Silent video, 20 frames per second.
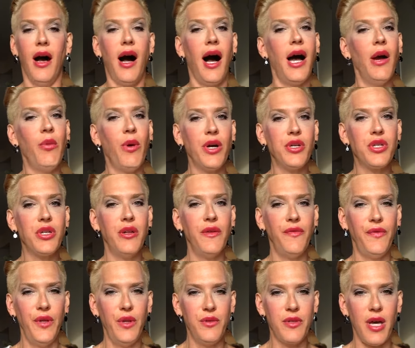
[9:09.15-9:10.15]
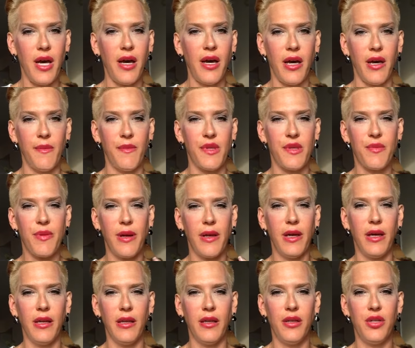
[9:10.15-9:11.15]
I wash it a few times,
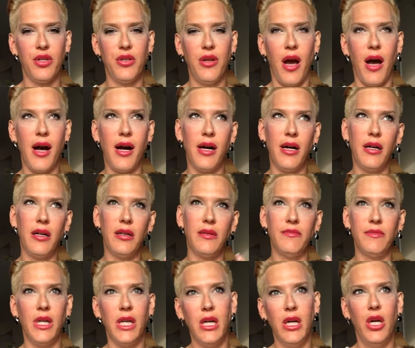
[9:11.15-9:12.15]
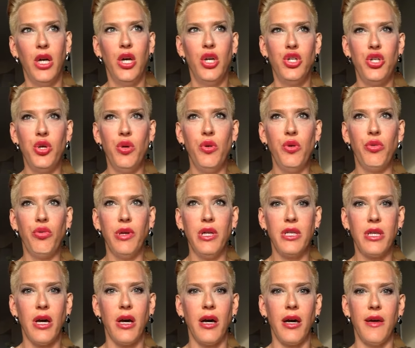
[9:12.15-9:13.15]
probably 2-3
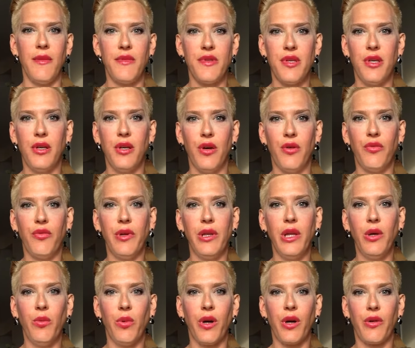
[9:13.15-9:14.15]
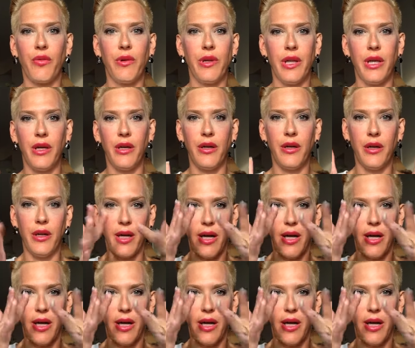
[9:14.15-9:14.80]
times, you know, really work really good.